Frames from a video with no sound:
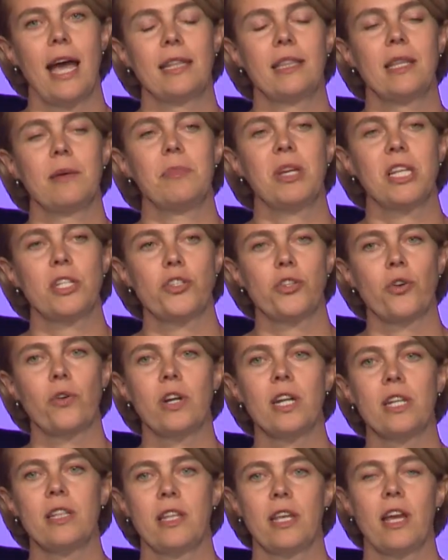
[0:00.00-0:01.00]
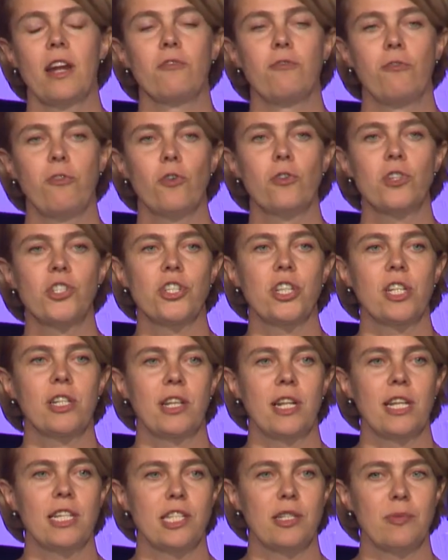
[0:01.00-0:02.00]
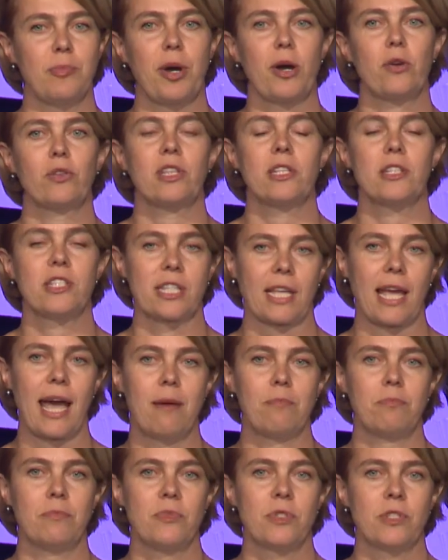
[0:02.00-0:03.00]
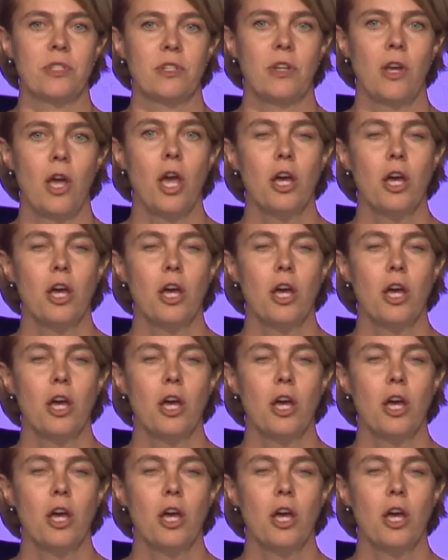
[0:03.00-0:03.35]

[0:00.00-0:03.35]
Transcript: And the majority, unfortunately, is about the scams.